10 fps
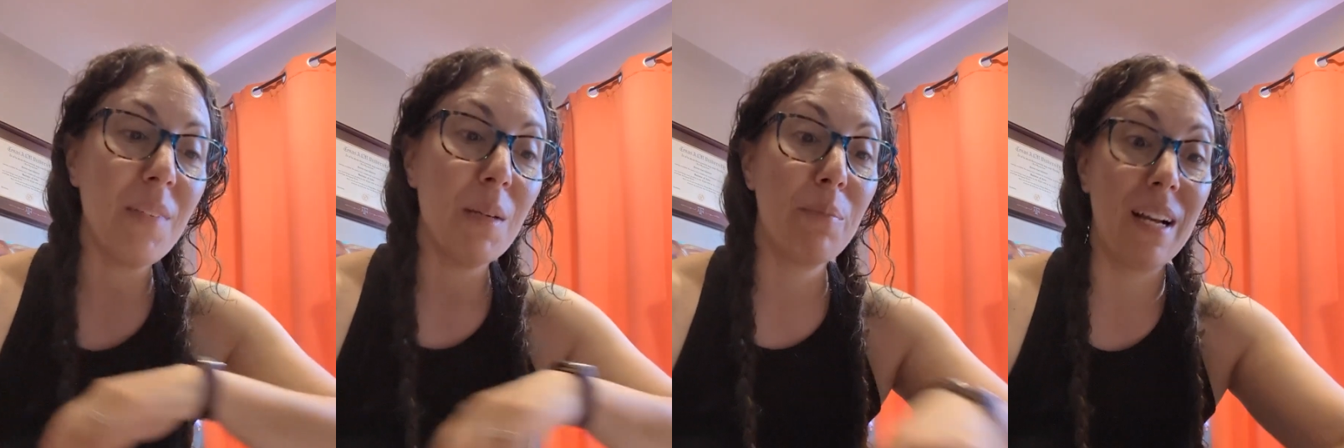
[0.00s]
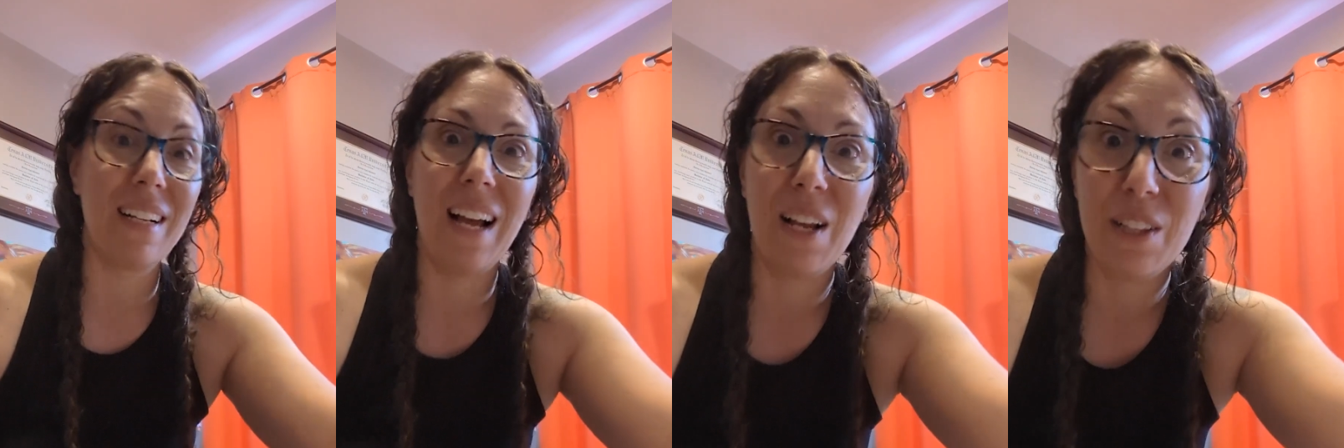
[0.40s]
But
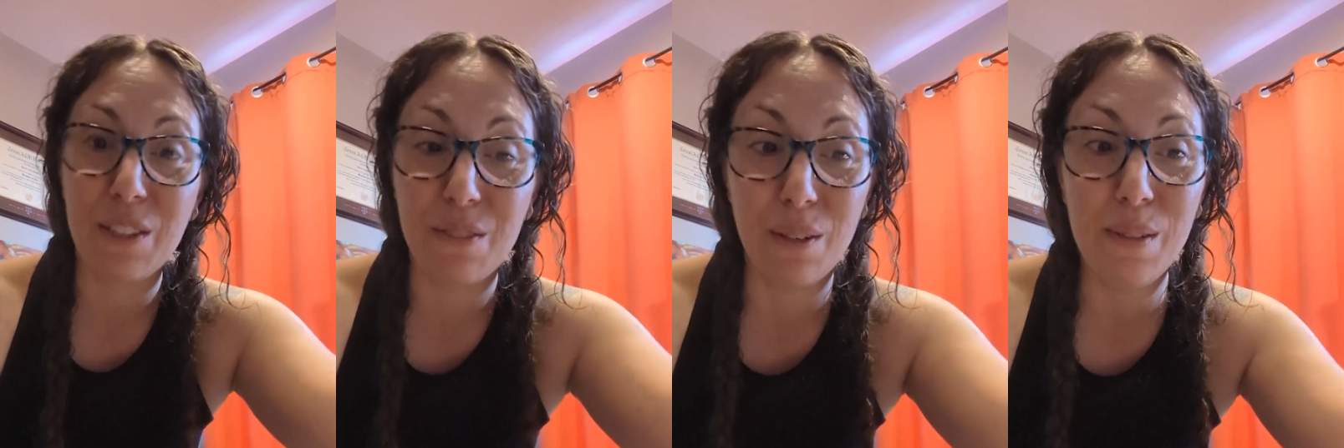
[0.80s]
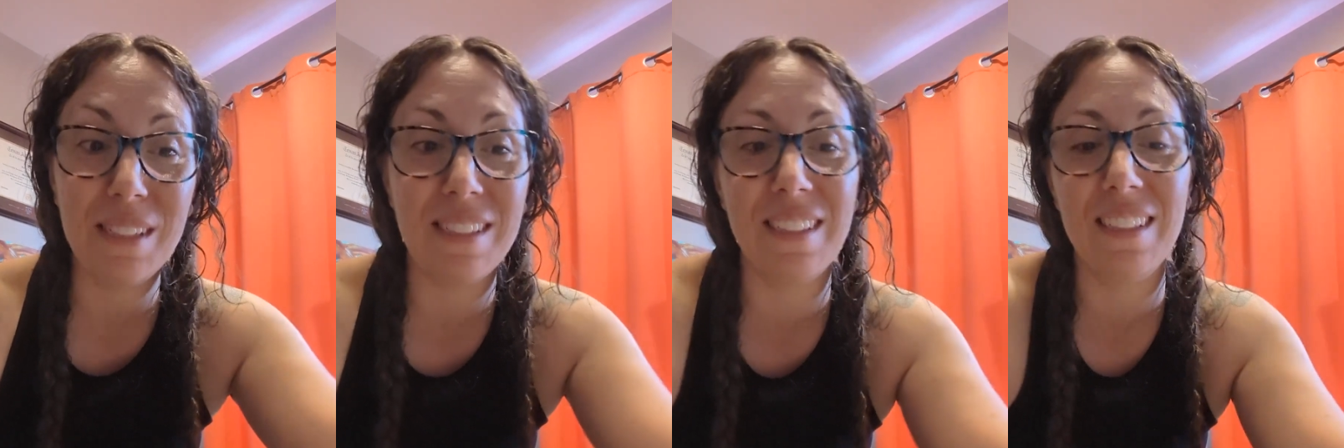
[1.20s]
I look forward to
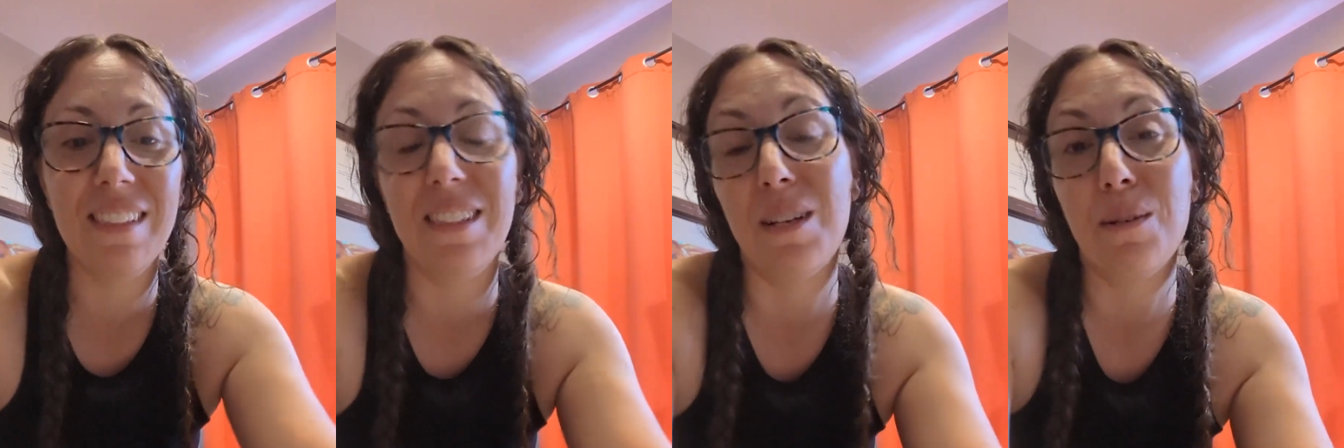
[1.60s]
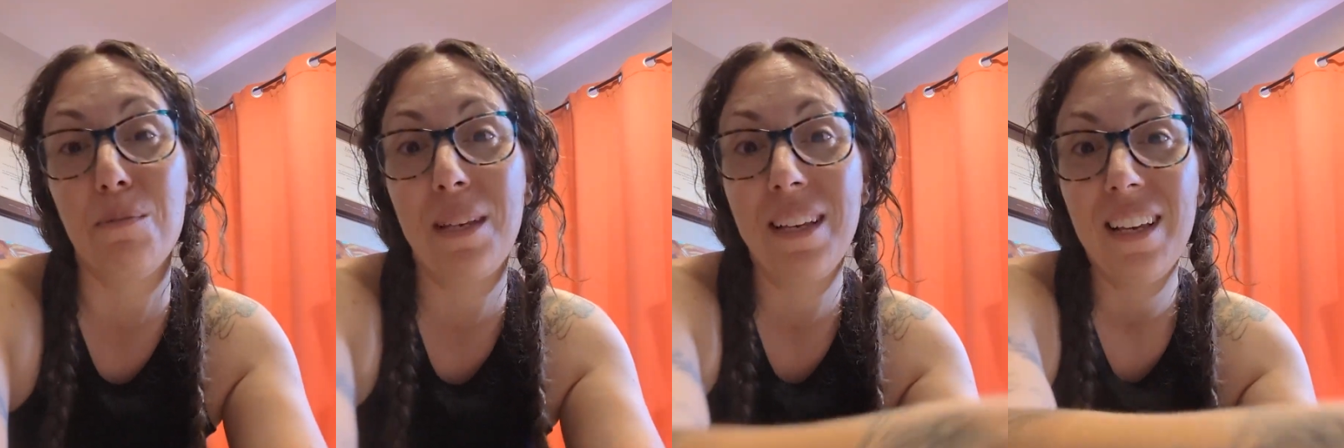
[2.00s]
seeing some